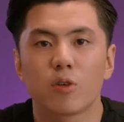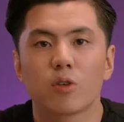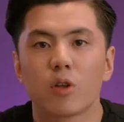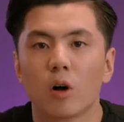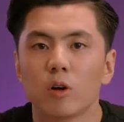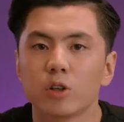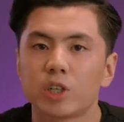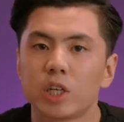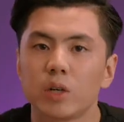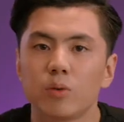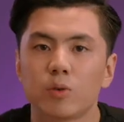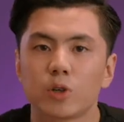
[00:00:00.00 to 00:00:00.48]
you
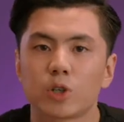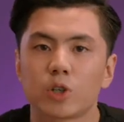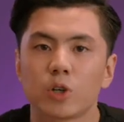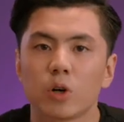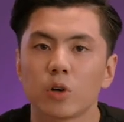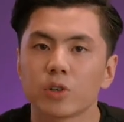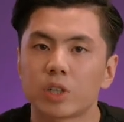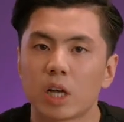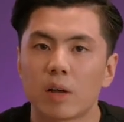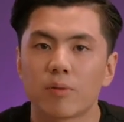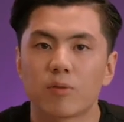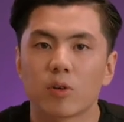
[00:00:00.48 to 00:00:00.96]
don't see
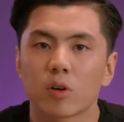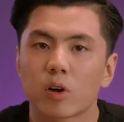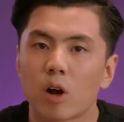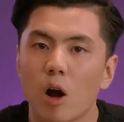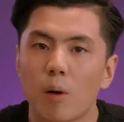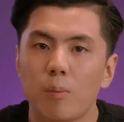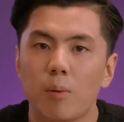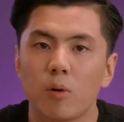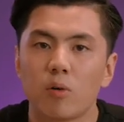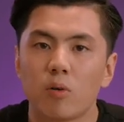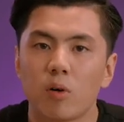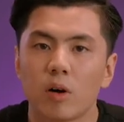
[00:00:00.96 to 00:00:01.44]
results after a
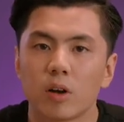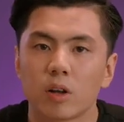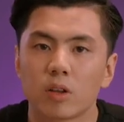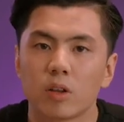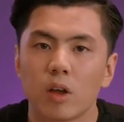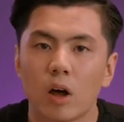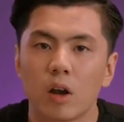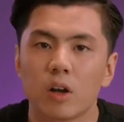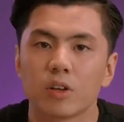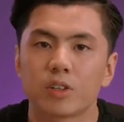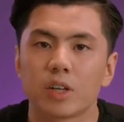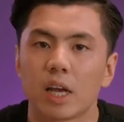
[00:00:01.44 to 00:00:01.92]
couple of
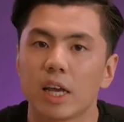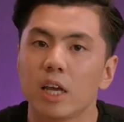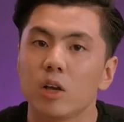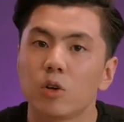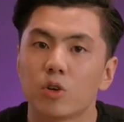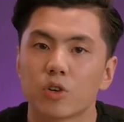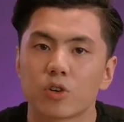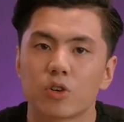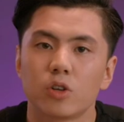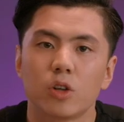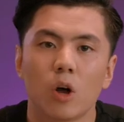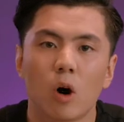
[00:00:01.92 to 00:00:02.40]
$100 and you
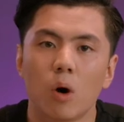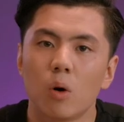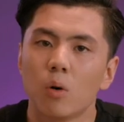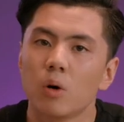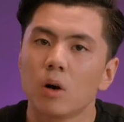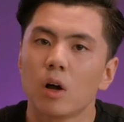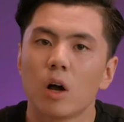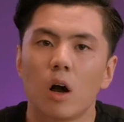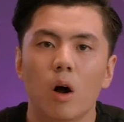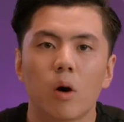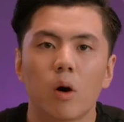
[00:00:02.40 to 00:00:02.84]
just know,